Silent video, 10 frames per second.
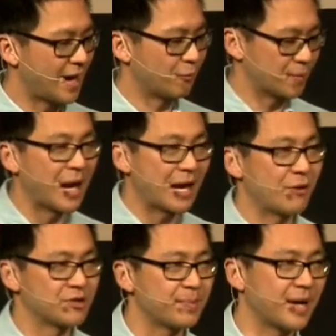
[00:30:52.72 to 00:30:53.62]
We'd pay
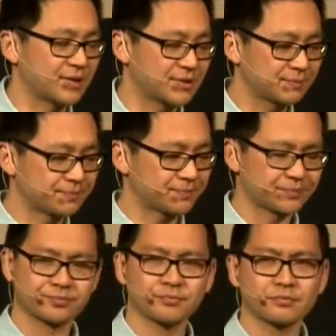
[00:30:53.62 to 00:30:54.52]
our respects.
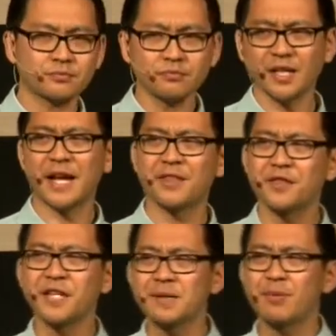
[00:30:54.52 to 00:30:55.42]
Now, the
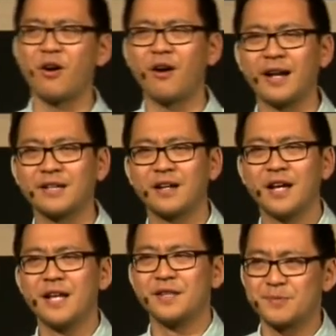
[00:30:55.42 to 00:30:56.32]
thinking behind
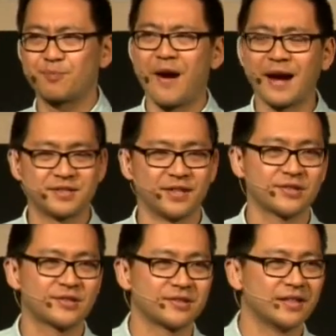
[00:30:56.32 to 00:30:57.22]
this
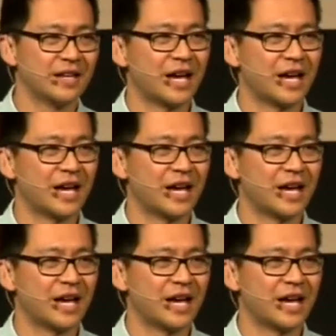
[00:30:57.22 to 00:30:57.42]
practice,